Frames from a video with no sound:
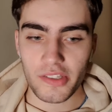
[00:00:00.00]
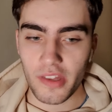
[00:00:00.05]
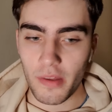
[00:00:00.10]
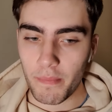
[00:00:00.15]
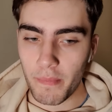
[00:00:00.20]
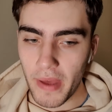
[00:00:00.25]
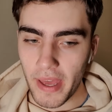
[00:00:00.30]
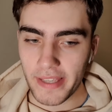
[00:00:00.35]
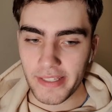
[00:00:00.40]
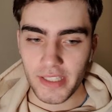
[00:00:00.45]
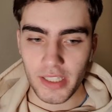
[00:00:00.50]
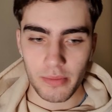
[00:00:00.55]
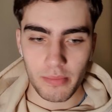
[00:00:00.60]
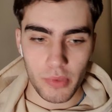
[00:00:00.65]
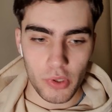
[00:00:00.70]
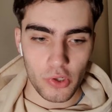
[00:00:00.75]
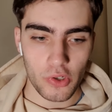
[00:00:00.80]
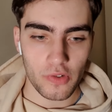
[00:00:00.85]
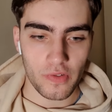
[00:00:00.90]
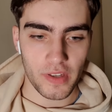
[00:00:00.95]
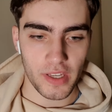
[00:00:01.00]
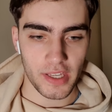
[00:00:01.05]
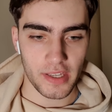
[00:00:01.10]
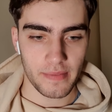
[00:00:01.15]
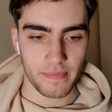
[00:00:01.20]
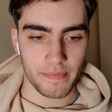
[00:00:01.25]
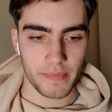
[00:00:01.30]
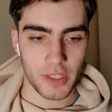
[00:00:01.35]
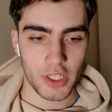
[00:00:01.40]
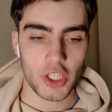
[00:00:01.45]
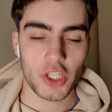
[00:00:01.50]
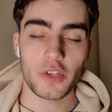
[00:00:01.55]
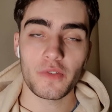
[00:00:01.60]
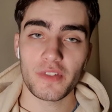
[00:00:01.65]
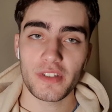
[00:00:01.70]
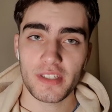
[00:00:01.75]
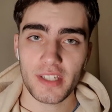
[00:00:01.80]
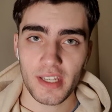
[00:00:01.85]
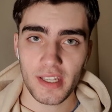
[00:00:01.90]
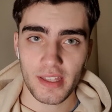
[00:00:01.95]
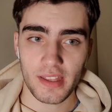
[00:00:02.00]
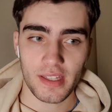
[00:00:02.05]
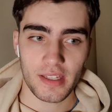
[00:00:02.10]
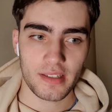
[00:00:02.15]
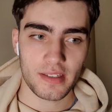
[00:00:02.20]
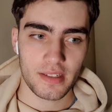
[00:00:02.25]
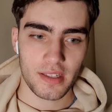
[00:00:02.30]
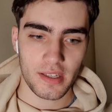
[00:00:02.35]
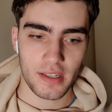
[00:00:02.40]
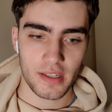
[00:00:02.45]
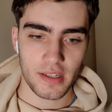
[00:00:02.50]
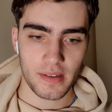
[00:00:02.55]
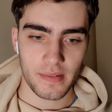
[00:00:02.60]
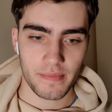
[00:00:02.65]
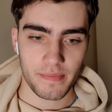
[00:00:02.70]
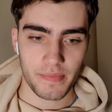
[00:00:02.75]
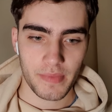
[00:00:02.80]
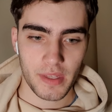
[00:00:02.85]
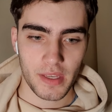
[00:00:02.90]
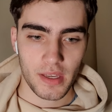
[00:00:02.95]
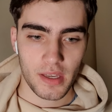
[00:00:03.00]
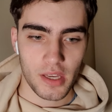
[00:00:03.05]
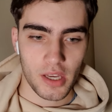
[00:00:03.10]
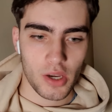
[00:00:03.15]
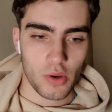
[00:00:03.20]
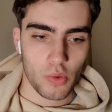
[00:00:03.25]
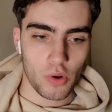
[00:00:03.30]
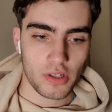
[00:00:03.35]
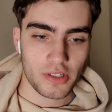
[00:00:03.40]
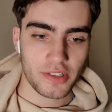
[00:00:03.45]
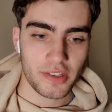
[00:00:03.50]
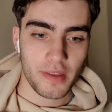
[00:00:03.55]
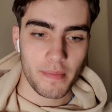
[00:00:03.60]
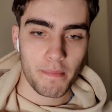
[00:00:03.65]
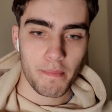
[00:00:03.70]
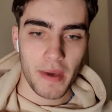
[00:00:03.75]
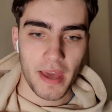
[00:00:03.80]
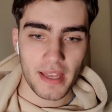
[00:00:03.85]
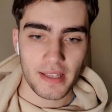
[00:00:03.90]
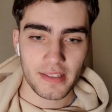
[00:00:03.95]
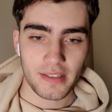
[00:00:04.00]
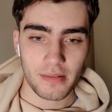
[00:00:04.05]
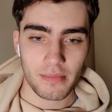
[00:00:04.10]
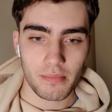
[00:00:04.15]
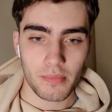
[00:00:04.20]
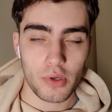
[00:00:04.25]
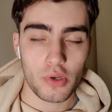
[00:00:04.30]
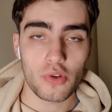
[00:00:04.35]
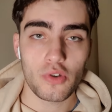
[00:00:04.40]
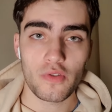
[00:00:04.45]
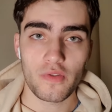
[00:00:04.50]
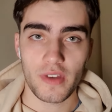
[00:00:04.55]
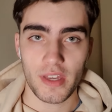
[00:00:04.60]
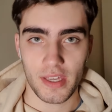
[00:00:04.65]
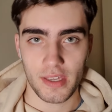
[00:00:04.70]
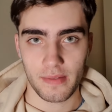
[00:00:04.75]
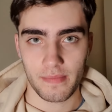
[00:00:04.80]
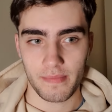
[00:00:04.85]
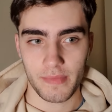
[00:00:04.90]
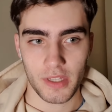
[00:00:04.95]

What's the best movie you've seen this year? What's the best movie